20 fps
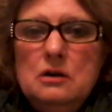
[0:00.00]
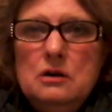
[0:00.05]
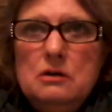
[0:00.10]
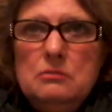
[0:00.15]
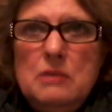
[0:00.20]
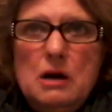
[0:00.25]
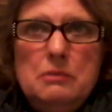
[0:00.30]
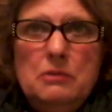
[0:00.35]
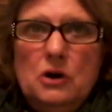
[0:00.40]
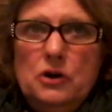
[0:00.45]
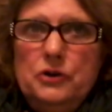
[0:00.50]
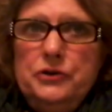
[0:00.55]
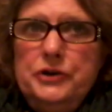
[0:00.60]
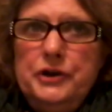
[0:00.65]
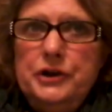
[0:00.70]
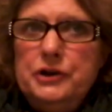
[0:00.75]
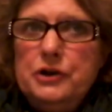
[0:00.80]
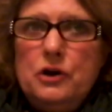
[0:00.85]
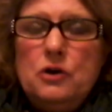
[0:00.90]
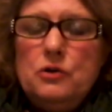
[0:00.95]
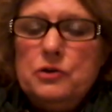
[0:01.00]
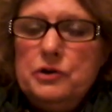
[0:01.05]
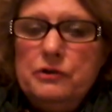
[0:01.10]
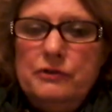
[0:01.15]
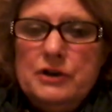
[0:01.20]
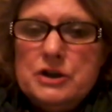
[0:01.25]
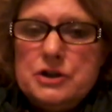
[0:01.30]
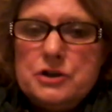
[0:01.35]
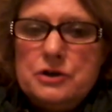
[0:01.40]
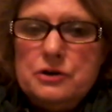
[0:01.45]
My mother didn't go to
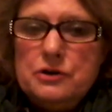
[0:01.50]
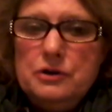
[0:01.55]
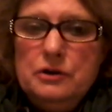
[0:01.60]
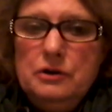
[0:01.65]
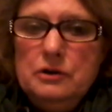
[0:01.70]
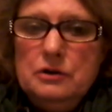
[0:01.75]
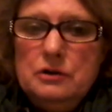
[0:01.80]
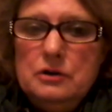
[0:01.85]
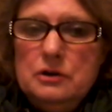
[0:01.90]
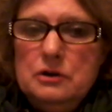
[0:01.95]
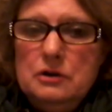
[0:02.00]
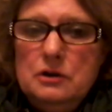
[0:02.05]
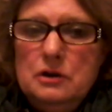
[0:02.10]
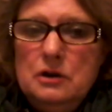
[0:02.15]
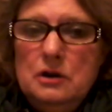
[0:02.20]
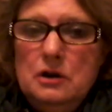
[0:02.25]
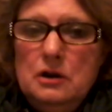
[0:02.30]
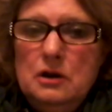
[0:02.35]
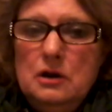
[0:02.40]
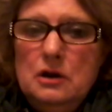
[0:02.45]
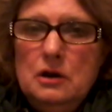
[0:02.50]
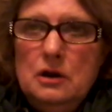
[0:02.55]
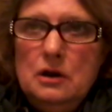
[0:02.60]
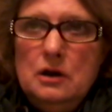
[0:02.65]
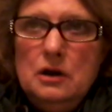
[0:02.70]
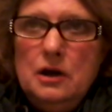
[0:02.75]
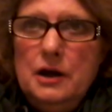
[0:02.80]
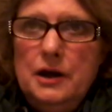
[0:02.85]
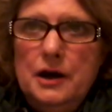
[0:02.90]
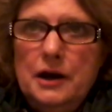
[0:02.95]
visit her.
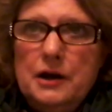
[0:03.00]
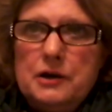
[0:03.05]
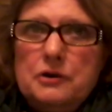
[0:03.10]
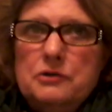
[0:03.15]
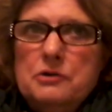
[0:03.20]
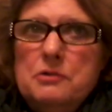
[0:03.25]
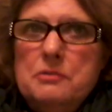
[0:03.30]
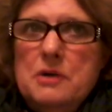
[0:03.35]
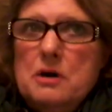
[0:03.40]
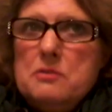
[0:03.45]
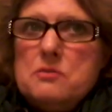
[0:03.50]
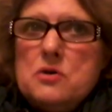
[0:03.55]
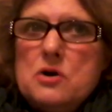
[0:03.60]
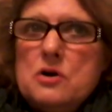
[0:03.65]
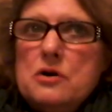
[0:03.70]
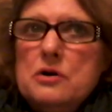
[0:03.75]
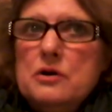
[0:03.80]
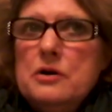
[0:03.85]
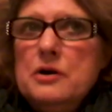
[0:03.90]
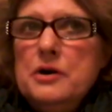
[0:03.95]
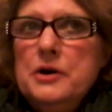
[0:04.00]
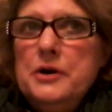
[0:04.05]
And I can remember